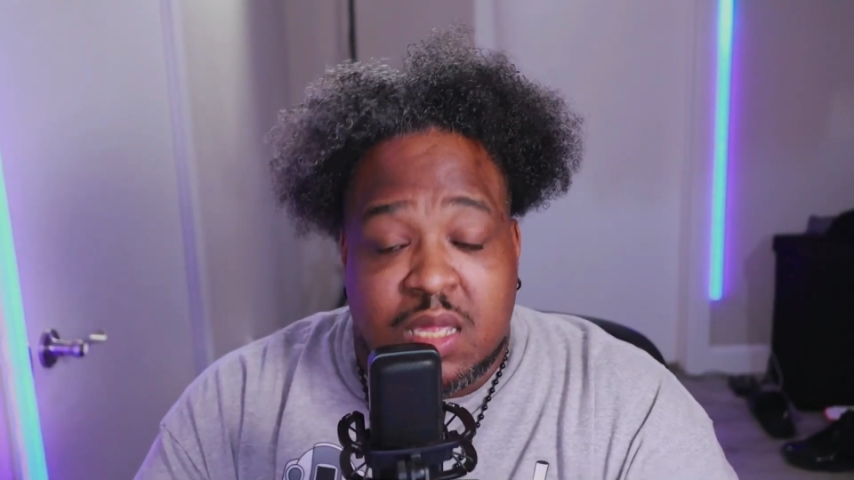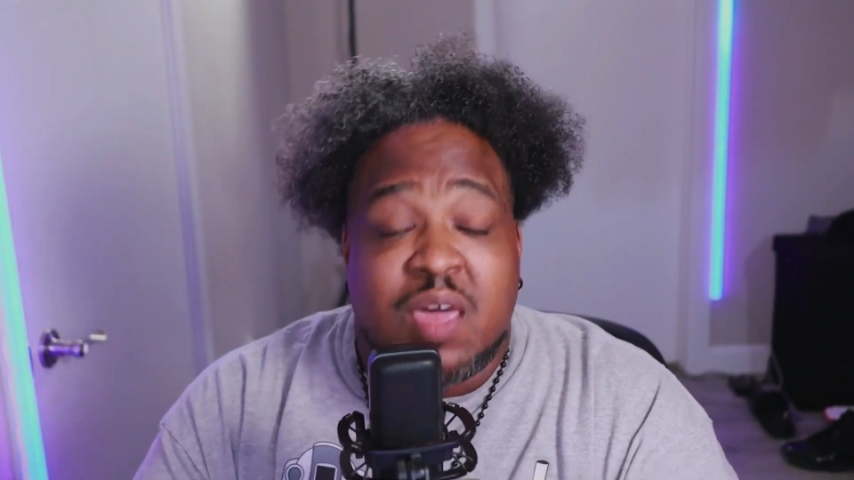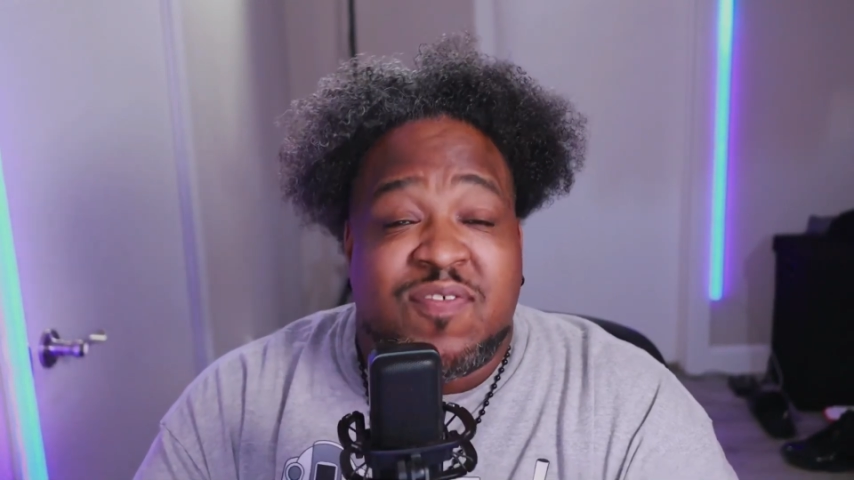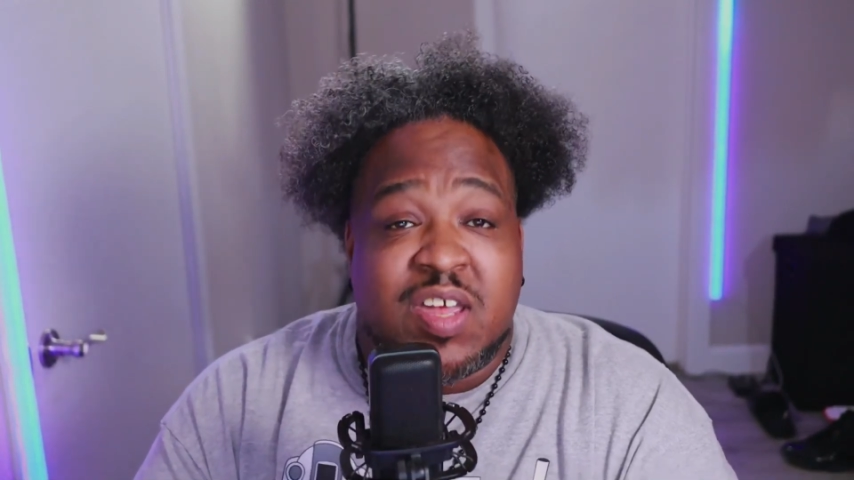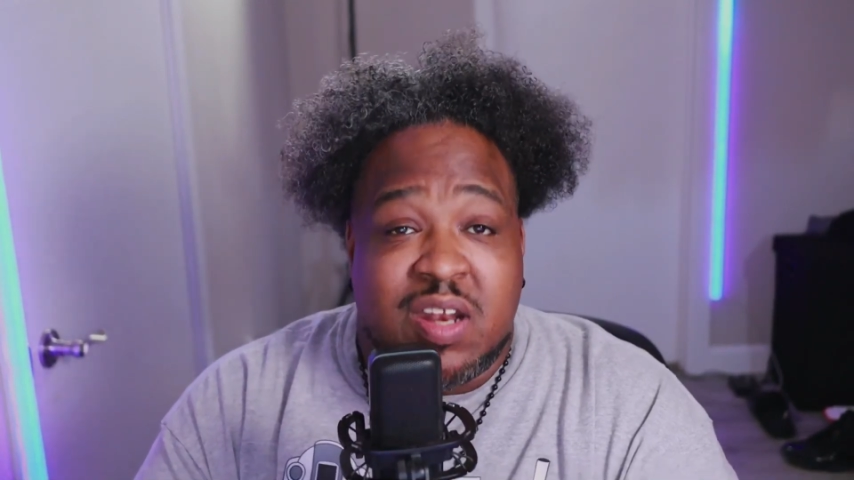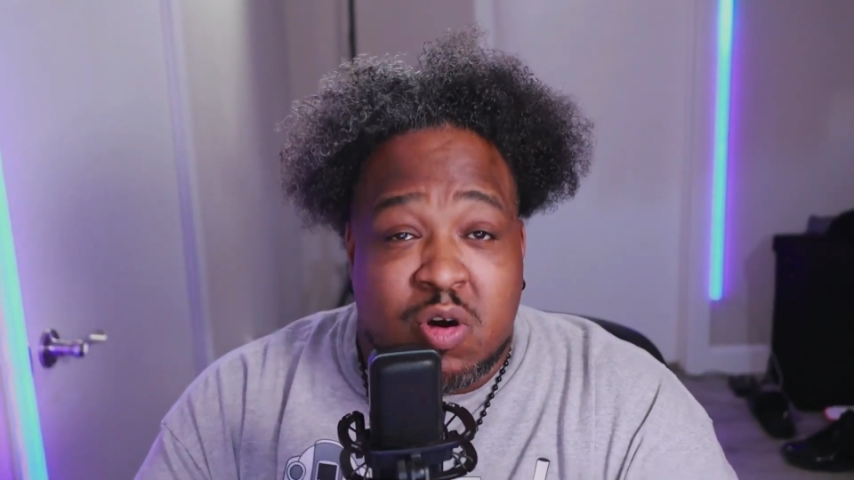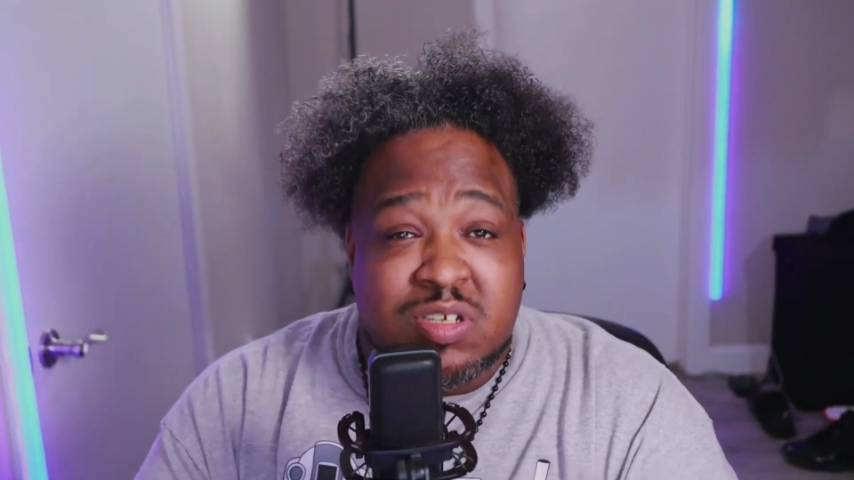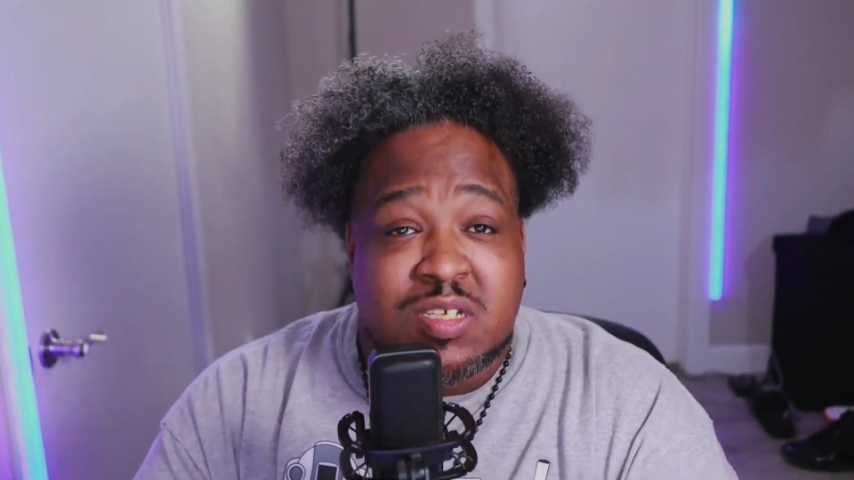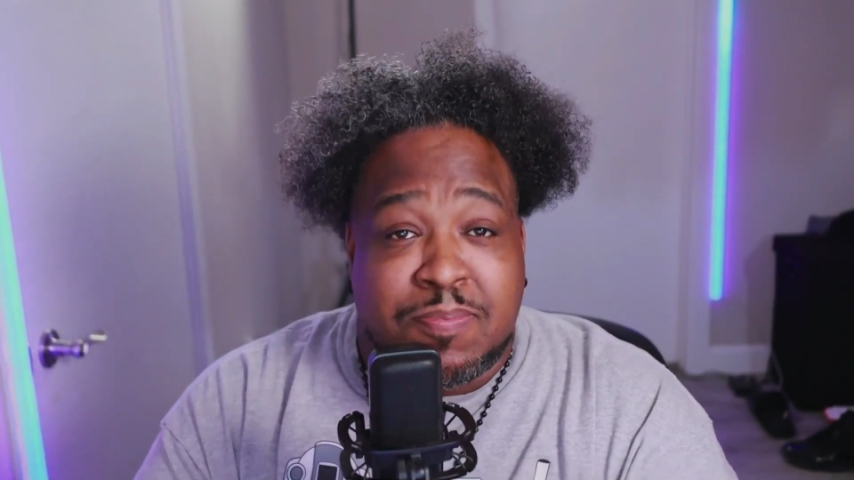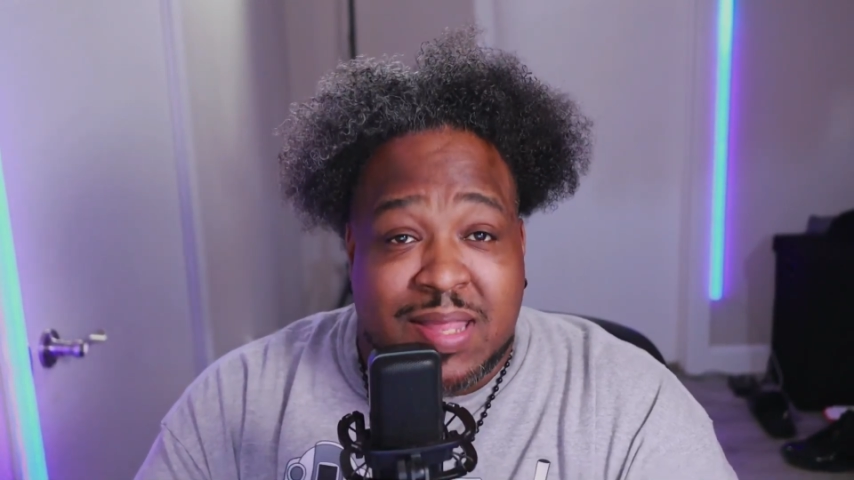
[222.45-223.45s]
If you
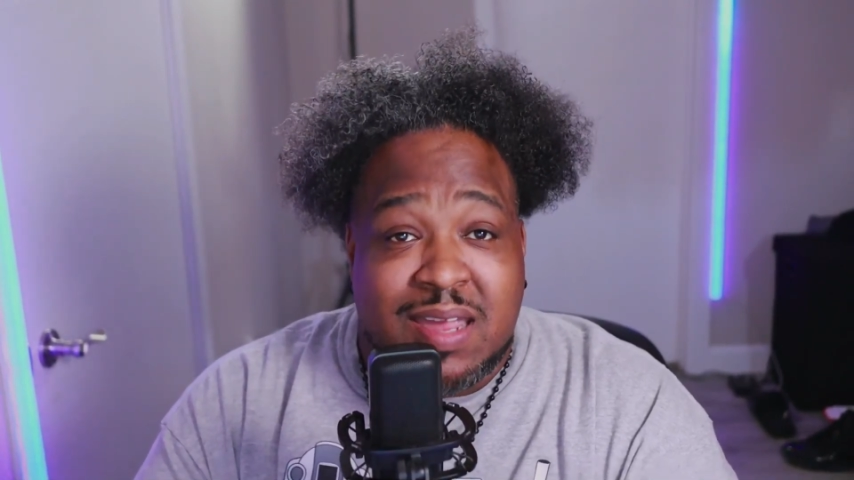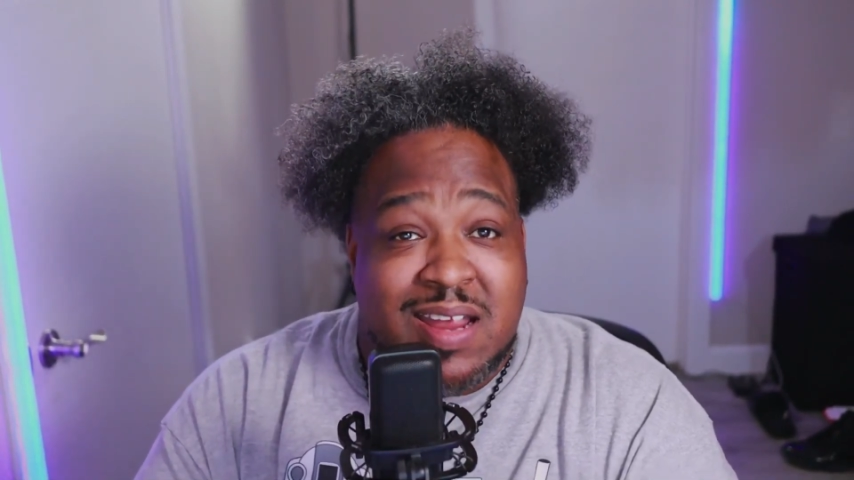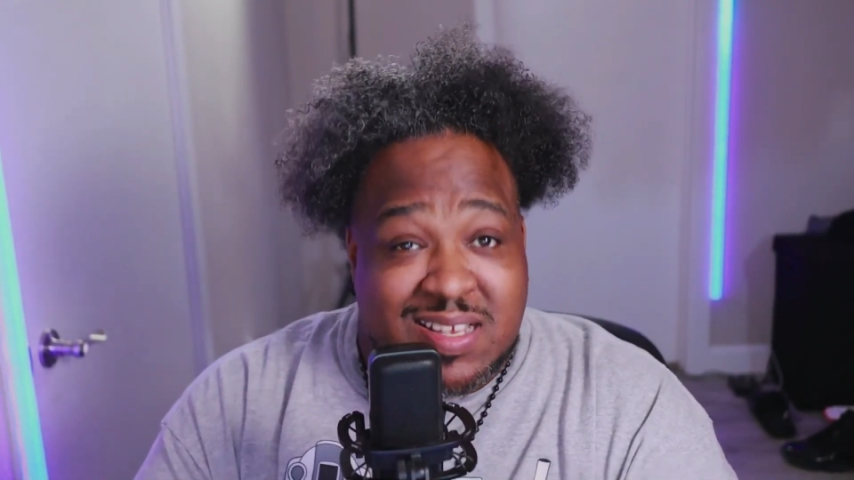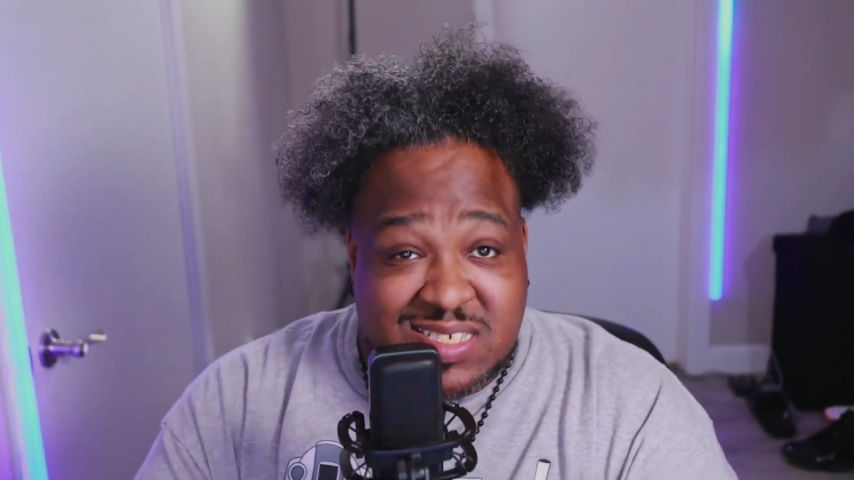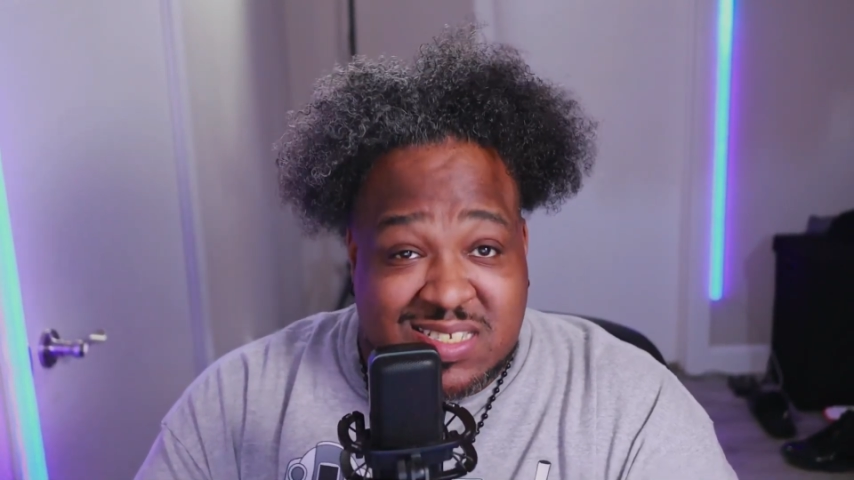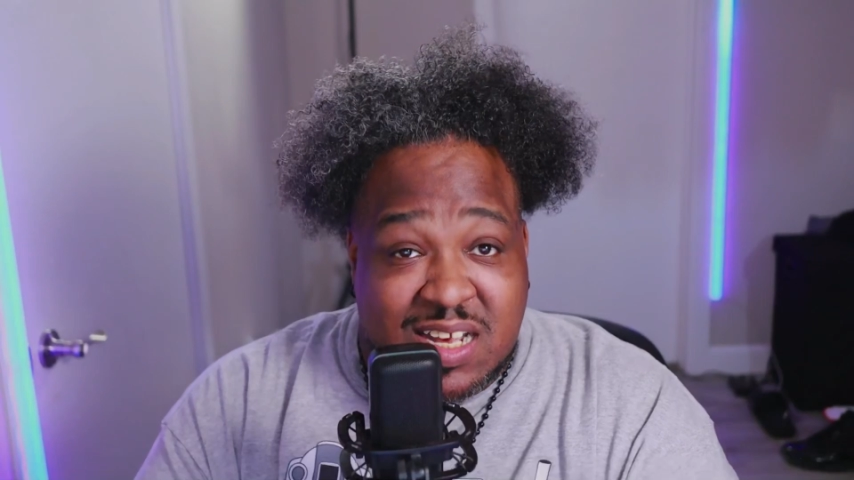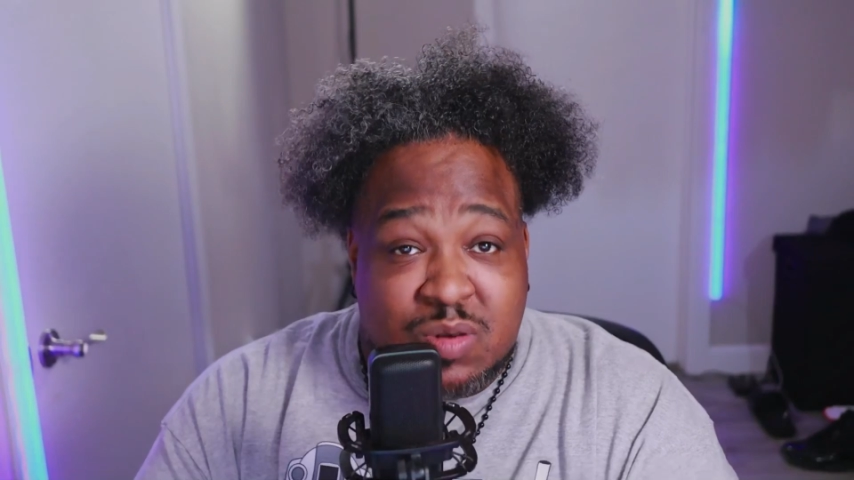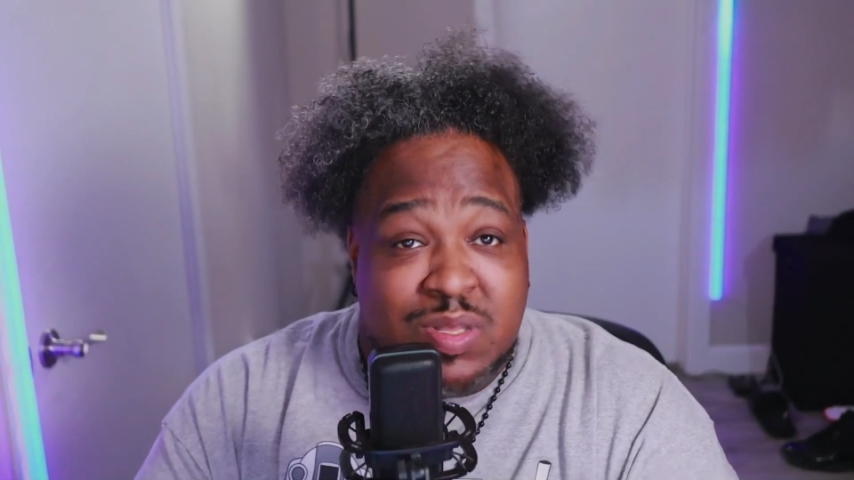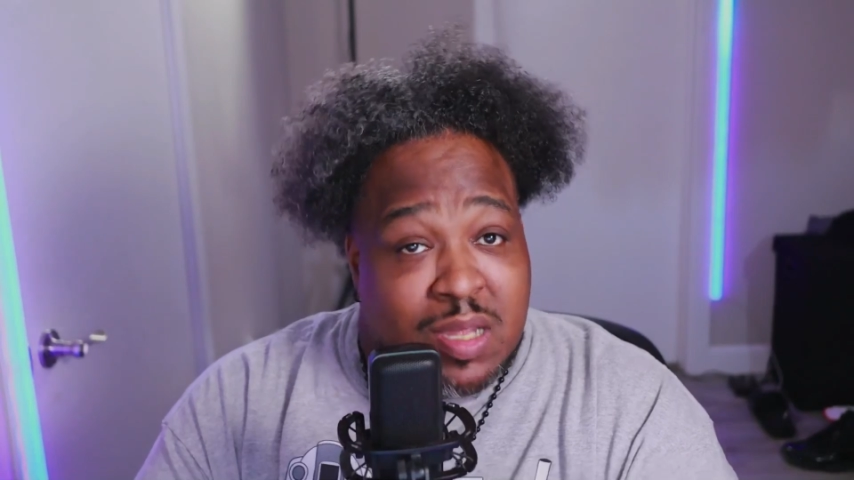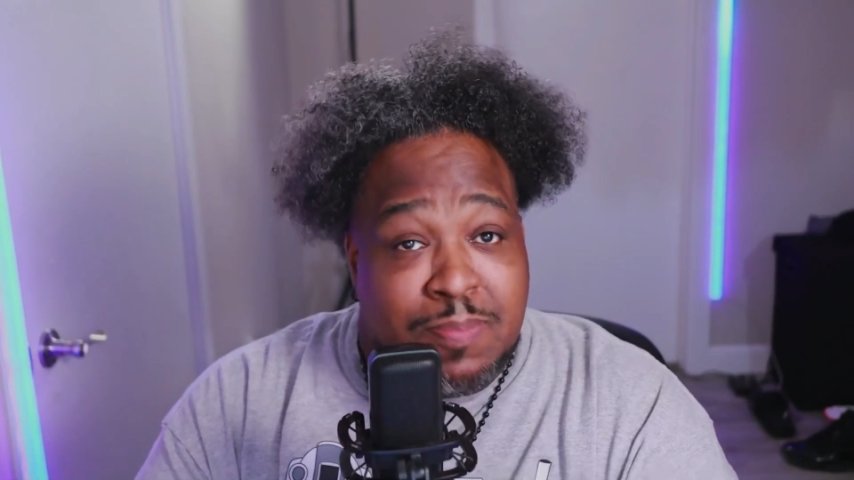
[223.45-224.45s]
notice a player has stunned with their